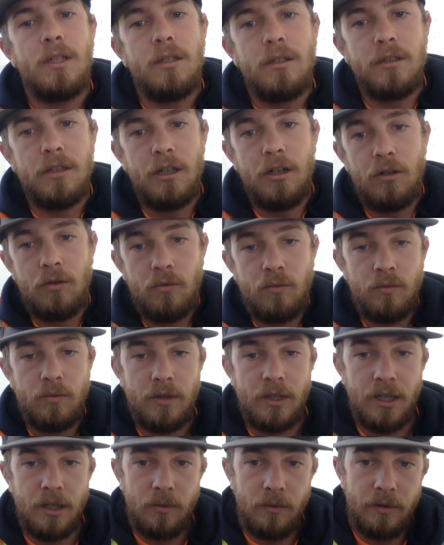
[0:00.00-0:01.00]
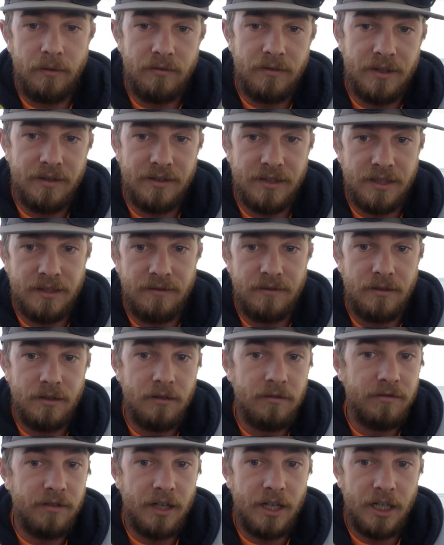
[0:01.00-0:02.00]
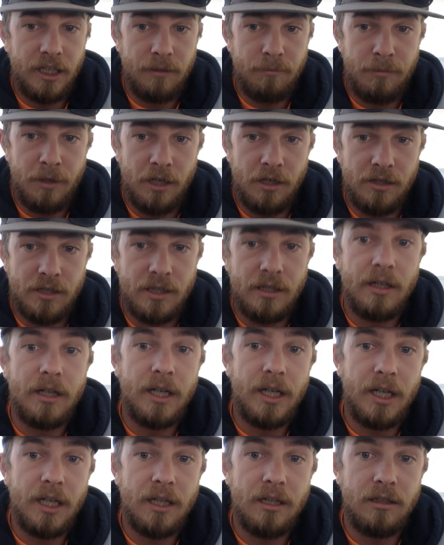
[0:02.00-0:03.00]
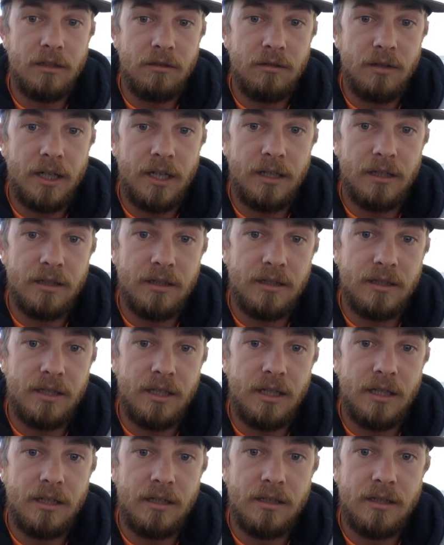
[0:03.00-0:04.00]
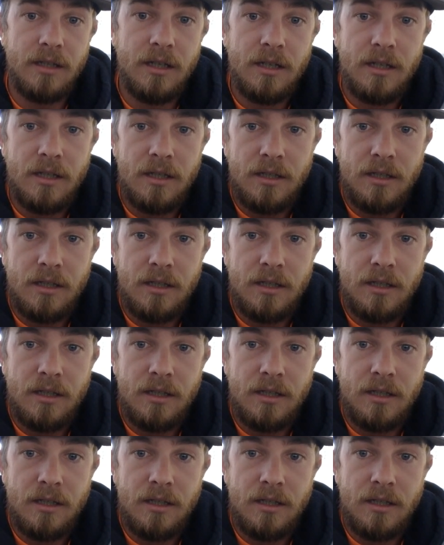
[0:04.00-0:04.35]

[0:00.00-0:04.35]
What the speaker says: So there we've just defined person and the United States.